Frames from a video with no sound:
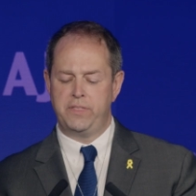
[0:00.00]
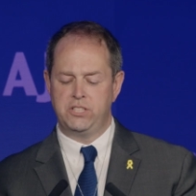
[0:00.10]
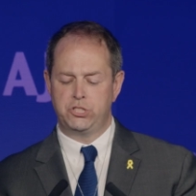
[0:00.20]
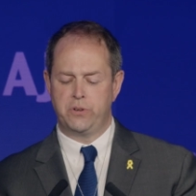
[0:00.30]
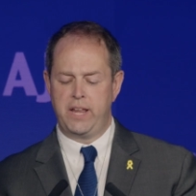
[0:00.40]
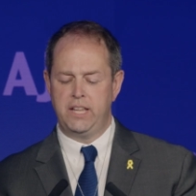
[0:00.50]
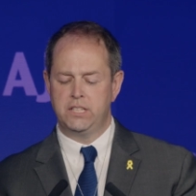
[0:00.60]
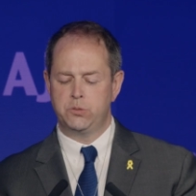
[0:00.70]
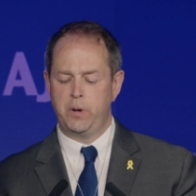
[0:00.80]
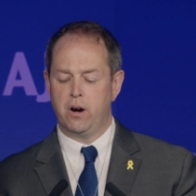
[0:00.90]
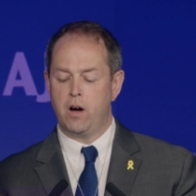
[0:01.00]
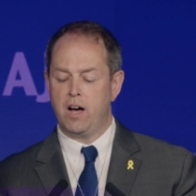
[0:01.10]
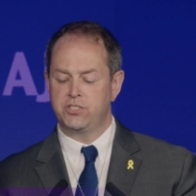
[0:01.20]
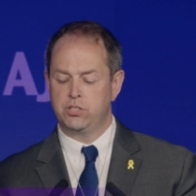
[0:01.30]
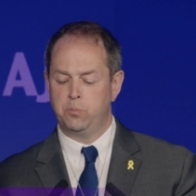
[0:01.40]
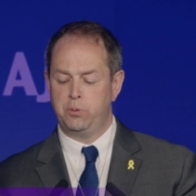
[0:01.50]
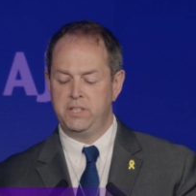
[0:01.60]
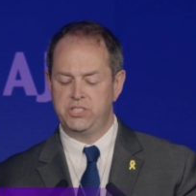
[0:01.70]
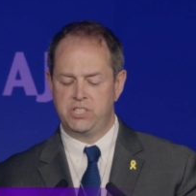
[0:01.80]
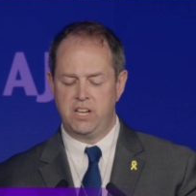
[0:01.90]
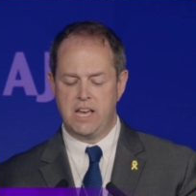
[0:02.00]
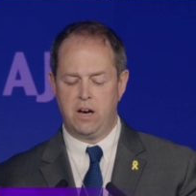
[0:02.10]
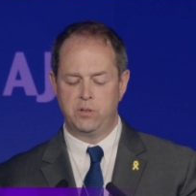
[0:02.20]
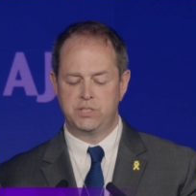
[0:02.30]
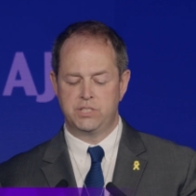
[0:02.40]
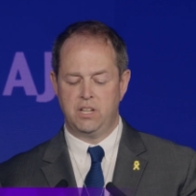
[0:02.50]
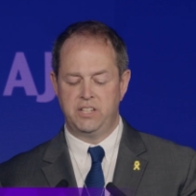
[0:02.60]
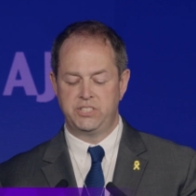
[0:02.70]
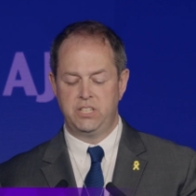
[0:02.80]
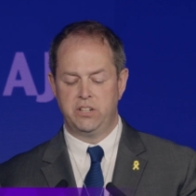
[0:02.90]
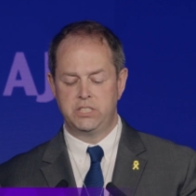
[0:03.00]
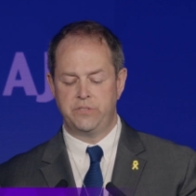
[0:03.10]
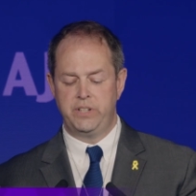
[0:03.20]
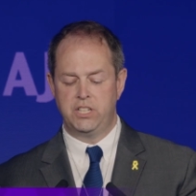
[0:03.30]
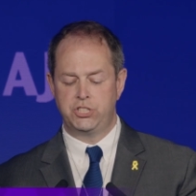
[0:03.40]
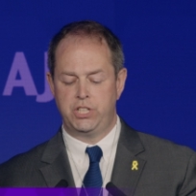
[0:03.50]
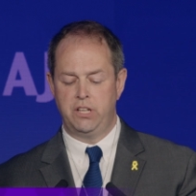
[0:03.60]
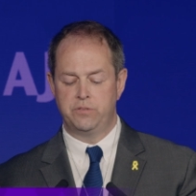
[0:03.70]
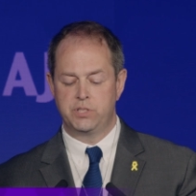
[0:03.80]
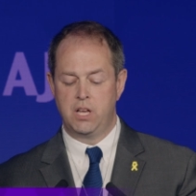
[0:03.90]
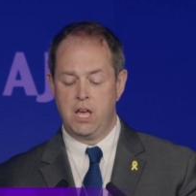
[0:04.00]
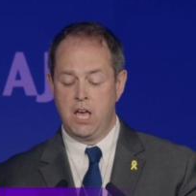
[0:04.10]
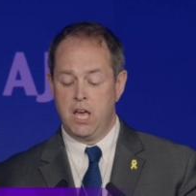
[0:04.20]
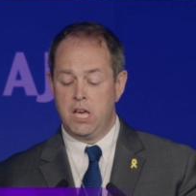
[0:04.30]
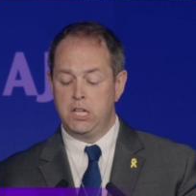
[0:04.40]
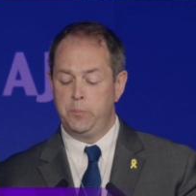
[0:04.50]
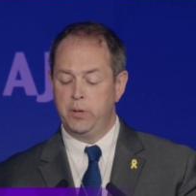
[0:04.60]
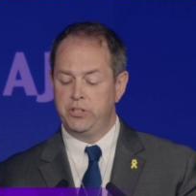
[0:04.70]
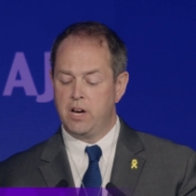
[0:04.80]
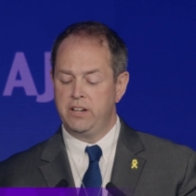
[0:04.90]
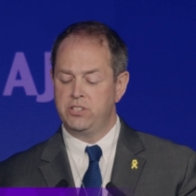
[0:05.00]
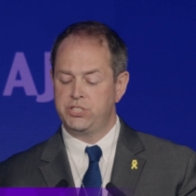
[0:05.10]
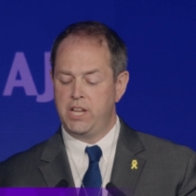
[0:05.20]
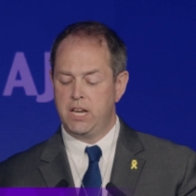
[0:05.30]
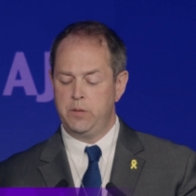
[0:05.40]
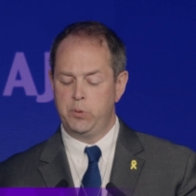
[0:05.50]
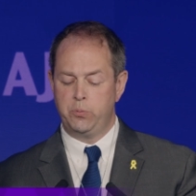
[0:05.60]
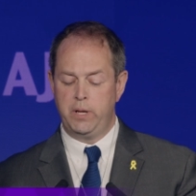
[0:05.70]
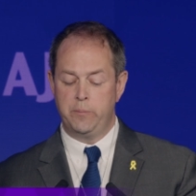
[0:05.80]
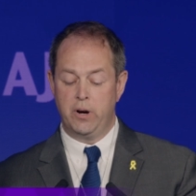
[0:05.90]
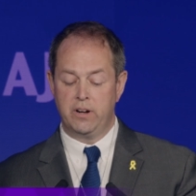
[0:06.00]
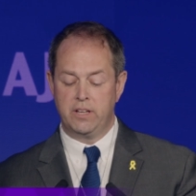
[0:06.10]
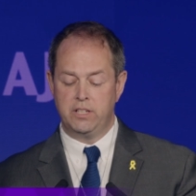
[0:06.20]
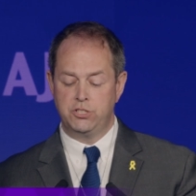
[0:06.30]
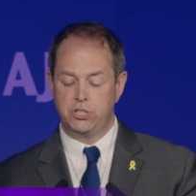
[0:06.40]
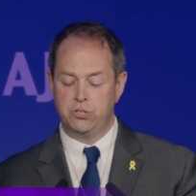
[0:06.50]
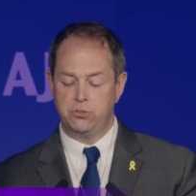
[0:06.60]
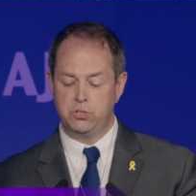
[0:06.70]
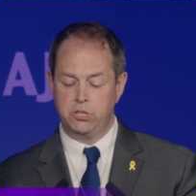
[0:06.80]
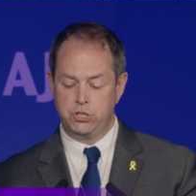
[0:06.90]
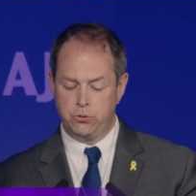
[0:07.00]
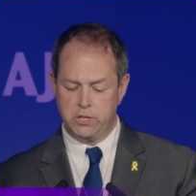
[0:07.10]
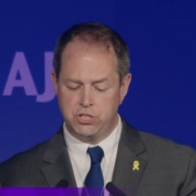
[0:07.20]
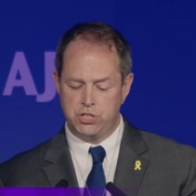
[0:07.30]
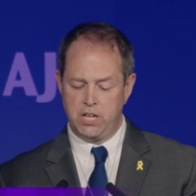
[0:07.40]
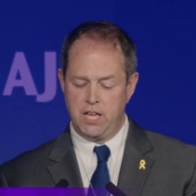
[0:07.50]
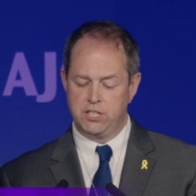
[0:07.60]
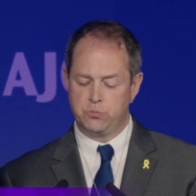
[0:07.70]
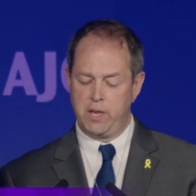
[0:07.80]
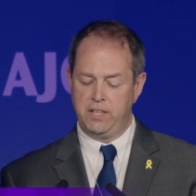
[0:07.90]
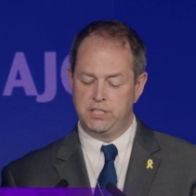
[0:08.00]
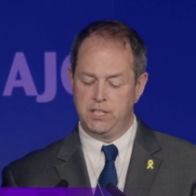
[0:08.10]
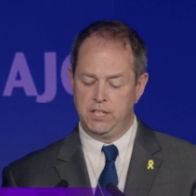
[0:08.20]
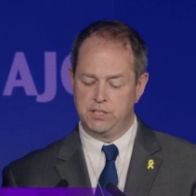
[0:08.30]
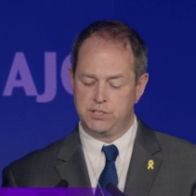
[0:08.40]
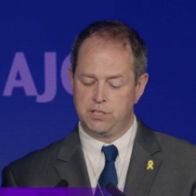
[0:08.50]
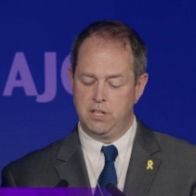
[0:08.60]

with these trainings, we are also pleased to announce a series of initiatives to build understanding between American Jew, Jewish and Israeli teens.